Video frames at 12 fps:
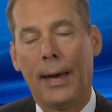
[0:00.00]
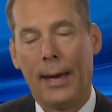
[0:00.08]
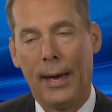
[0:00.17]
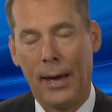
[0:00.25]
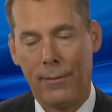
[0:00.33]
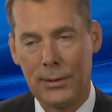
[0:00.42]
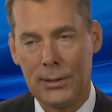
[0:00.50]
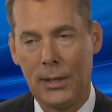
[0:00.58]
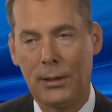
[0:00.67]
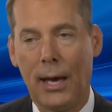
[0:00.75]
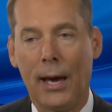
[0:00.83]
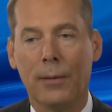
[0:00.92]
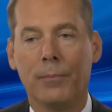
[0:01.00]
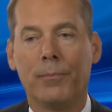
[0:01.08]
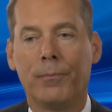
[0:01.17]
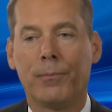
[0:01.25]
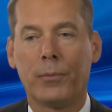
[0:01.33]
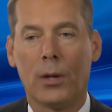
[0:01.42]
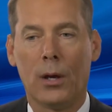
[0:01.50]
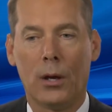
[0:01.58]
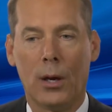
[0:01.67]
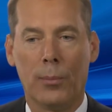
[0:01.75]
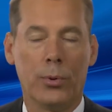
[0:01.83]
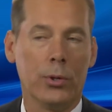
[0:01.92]
Having said that,
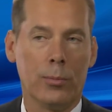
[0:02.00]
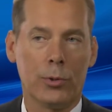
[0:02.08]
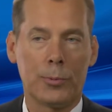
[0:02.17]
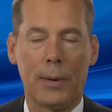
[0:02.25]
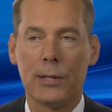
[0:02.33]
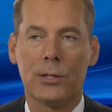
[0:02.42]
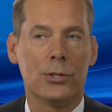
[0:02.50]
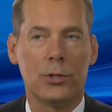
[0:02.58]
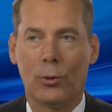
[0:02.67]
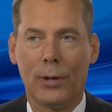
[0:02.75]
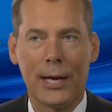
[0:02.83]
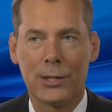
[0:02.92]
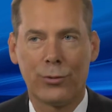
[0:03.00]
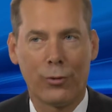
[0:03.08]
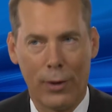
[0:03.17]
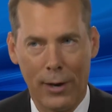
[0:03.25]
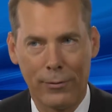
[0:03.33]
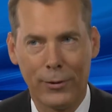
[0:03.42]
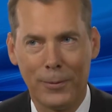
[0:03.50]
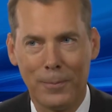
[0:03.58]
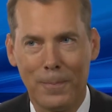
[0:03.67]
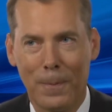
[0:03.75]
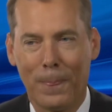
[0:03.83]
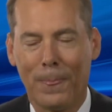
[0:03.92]
ibrutinib responses don't last forever.
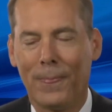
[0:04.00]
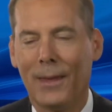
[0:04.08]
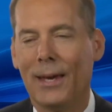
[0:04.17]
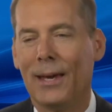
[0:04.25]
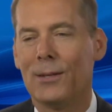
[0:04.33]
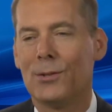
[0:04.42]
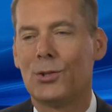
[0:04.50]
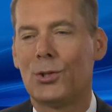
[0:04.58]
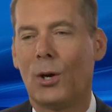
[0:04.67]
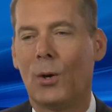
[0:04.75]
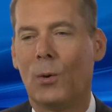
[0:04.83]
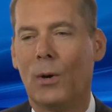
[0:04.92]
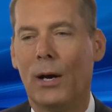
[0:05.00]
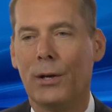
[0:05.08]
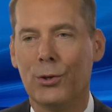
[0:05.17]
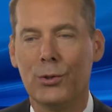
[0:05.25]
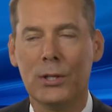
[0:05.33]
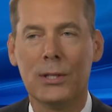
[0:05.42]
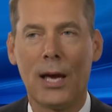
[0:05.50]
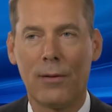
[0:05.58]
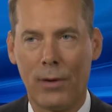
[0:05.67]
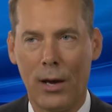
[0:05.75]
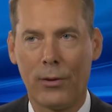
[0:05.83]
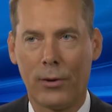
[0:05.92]
And so uh, you need to have
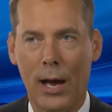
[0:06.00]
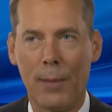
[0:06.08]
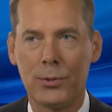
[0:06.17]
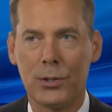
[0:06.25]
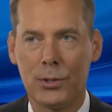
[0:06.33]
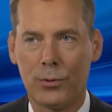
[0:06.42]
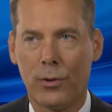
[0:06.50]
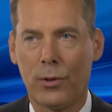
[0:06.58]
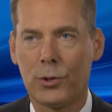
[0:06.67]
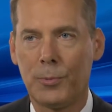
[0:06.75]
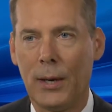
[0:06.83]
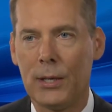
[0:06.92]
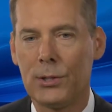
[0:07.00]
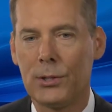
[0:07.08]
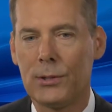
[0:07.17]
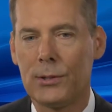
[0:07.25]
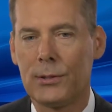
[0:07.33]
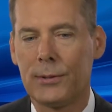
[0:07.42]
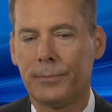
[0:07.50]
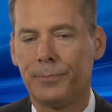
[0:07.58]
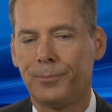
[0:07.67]
other options for those patients.